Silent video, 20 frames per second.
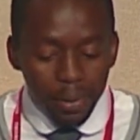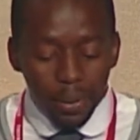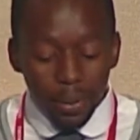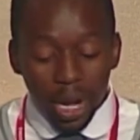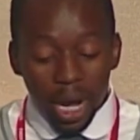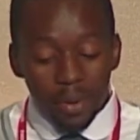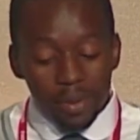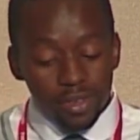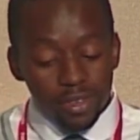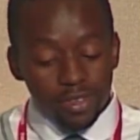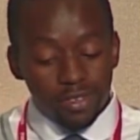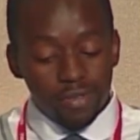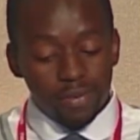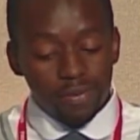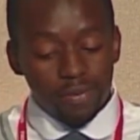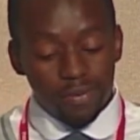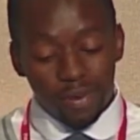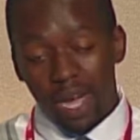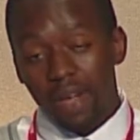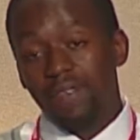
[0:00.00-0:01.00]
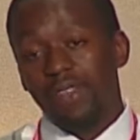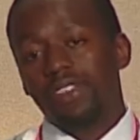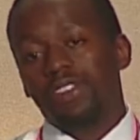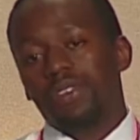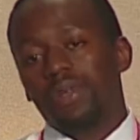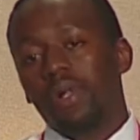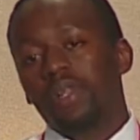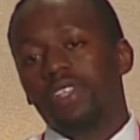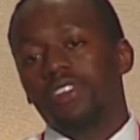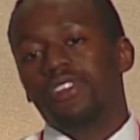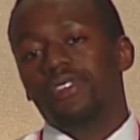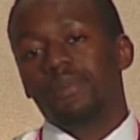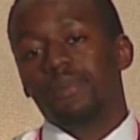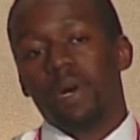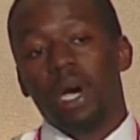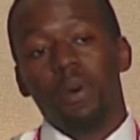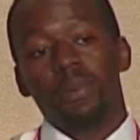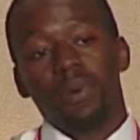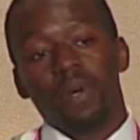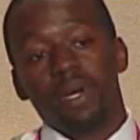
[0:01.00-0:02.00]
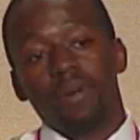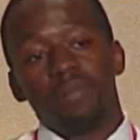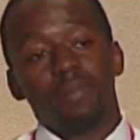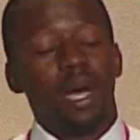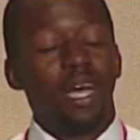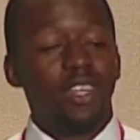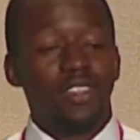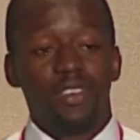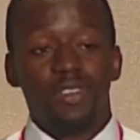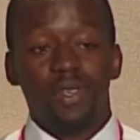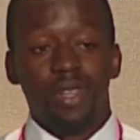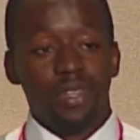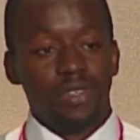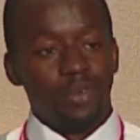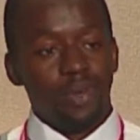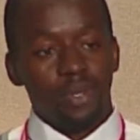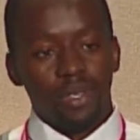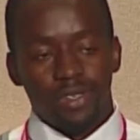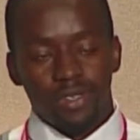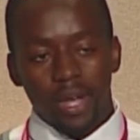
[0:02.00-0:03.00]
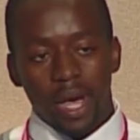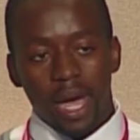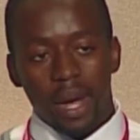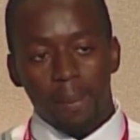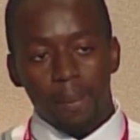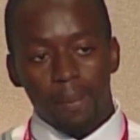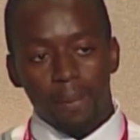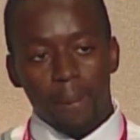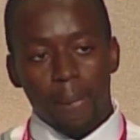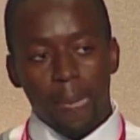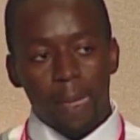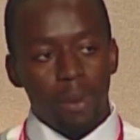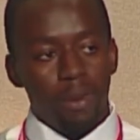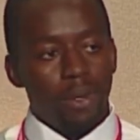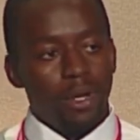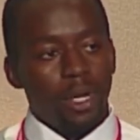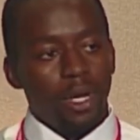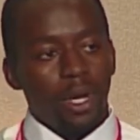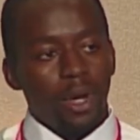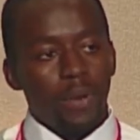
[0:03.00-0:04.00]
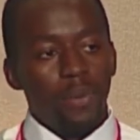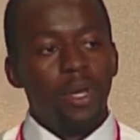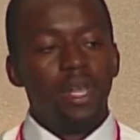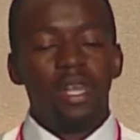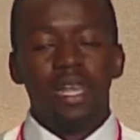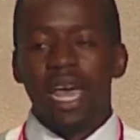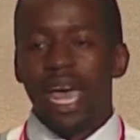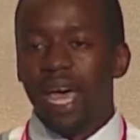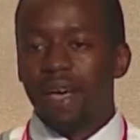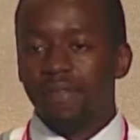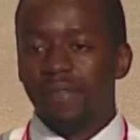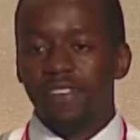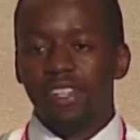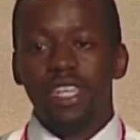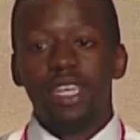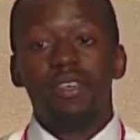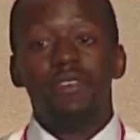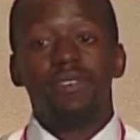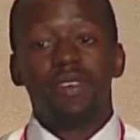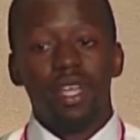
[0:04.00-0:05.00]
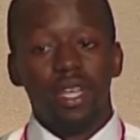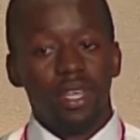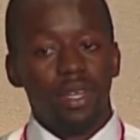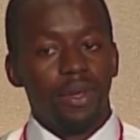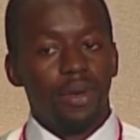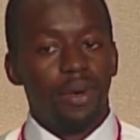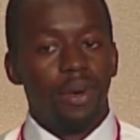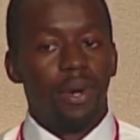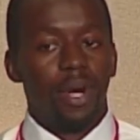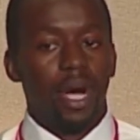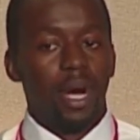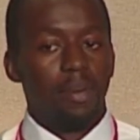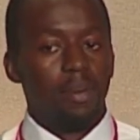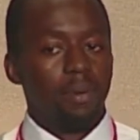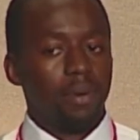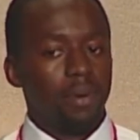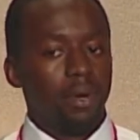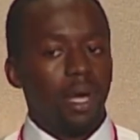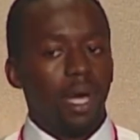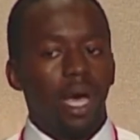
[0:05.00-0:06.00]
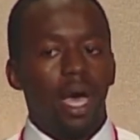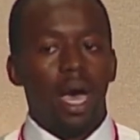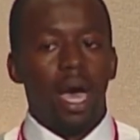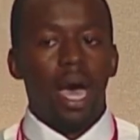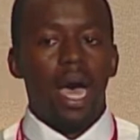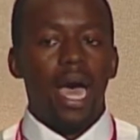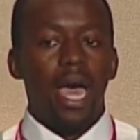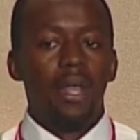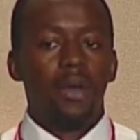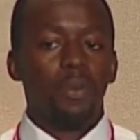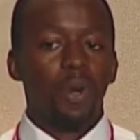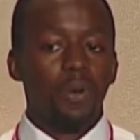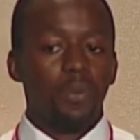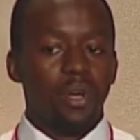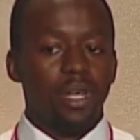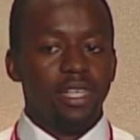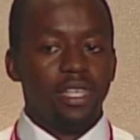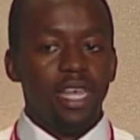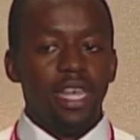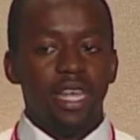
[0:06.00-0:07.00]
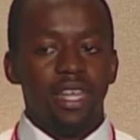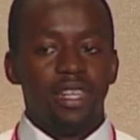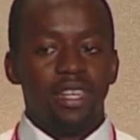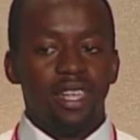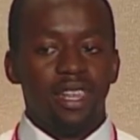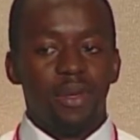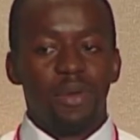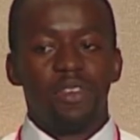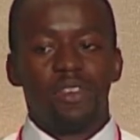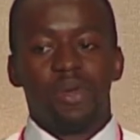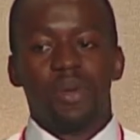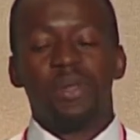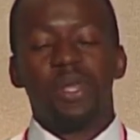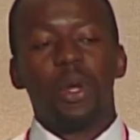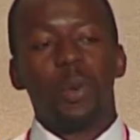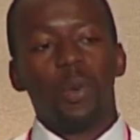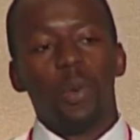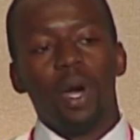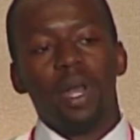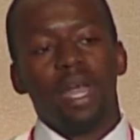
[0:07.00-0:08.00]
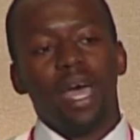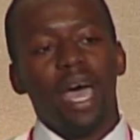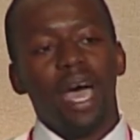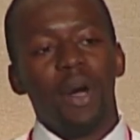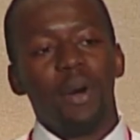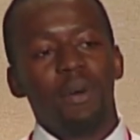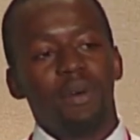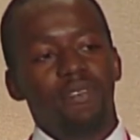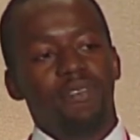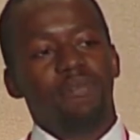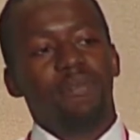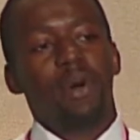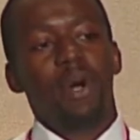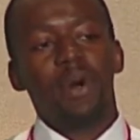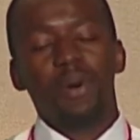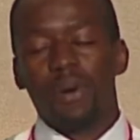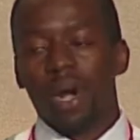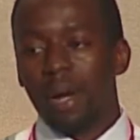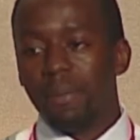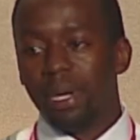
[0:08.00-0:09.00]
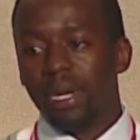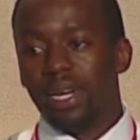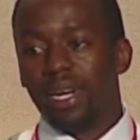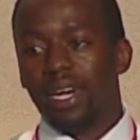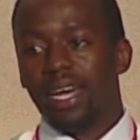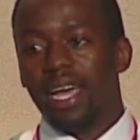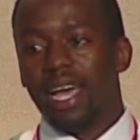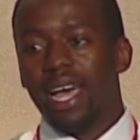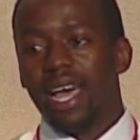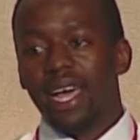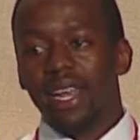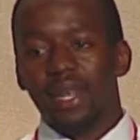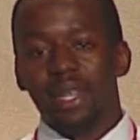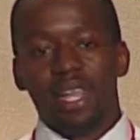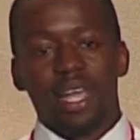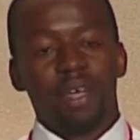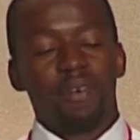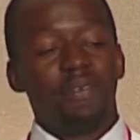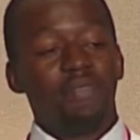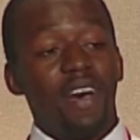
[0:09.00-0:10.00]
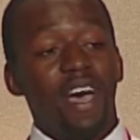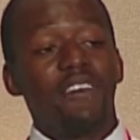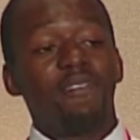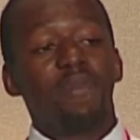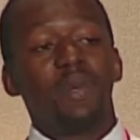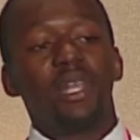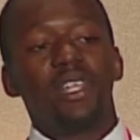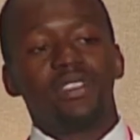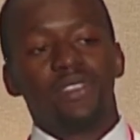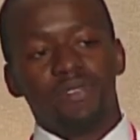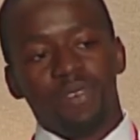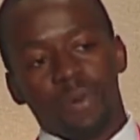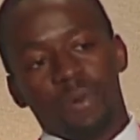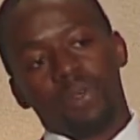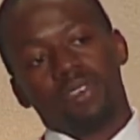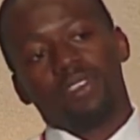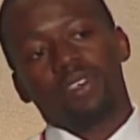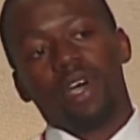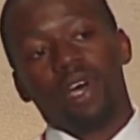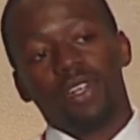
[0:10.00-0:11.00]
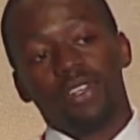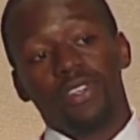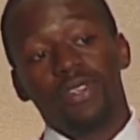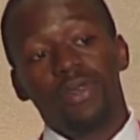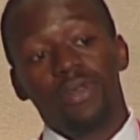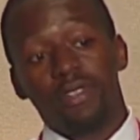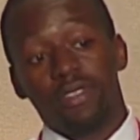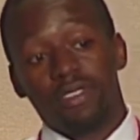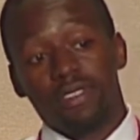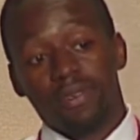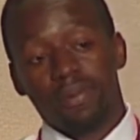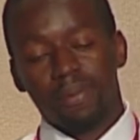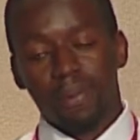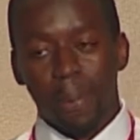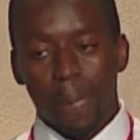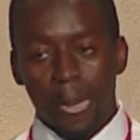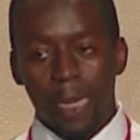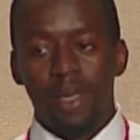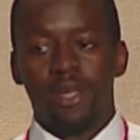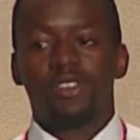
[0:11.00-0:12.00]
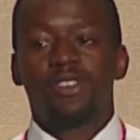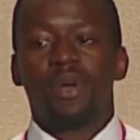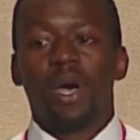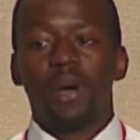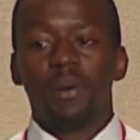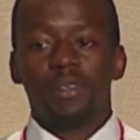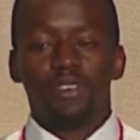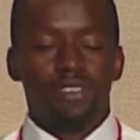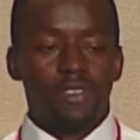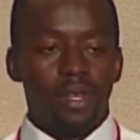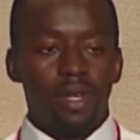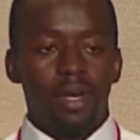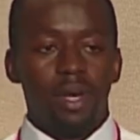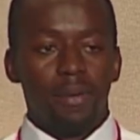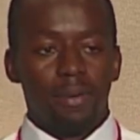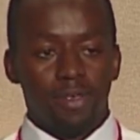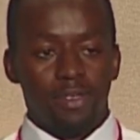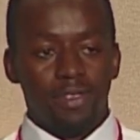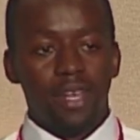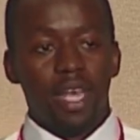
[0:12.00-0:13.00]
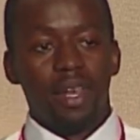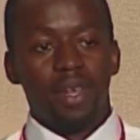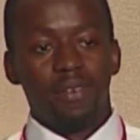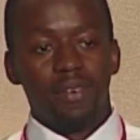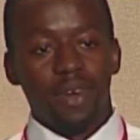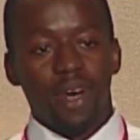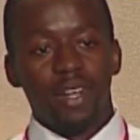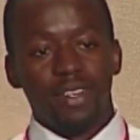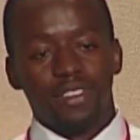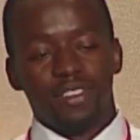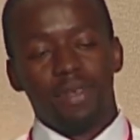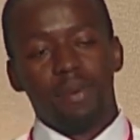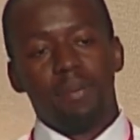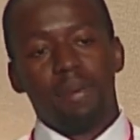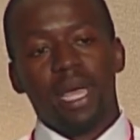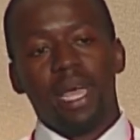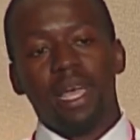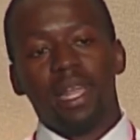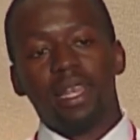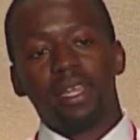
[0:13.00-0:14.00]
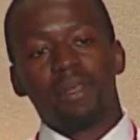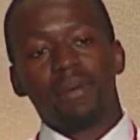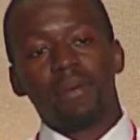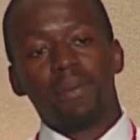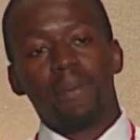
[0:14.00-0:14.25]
When I was 5 years old in Zimbabwe, I used to do this all the time. We didn't have TV growing up, and when we did, there was only 1 hour of programming, and like 5 minutes of it was cartoons. So I was in a state of constant pain.